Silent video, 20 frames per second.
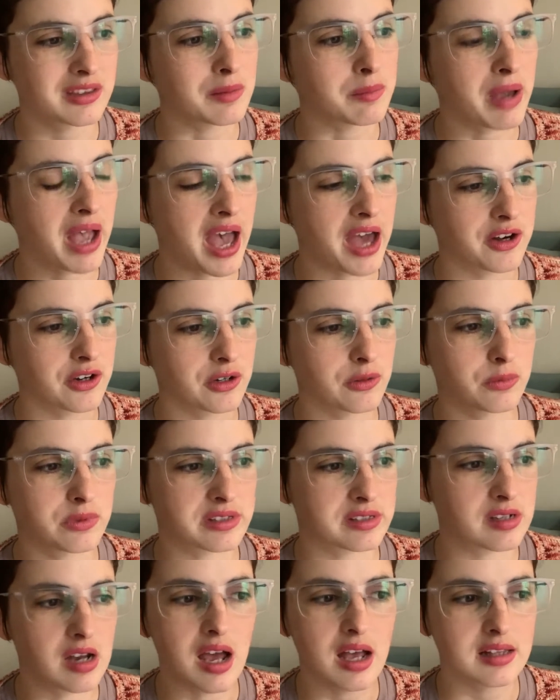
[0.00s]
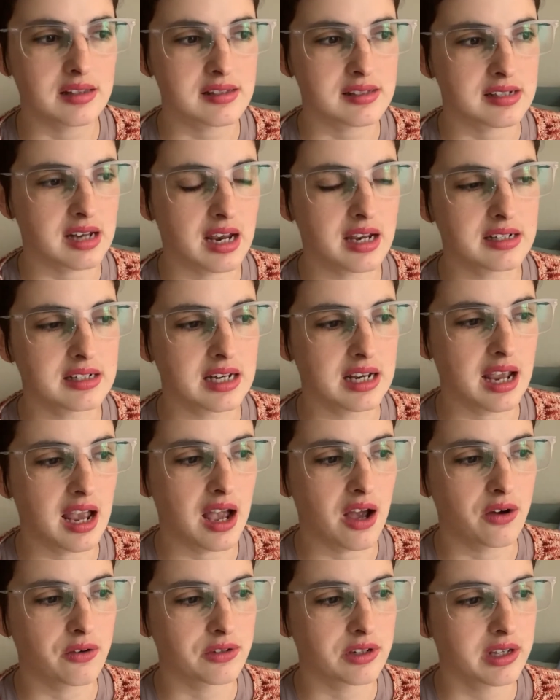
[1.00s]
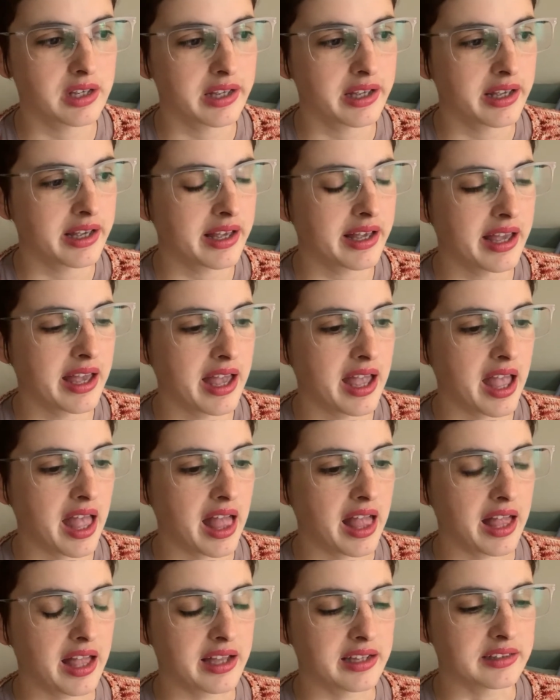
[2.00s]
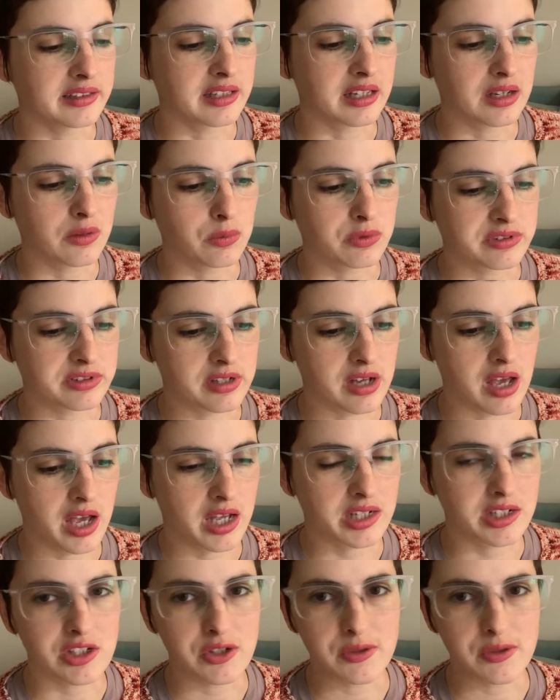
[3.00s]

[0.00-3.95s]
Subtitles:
The pattern was not standing out, and it was not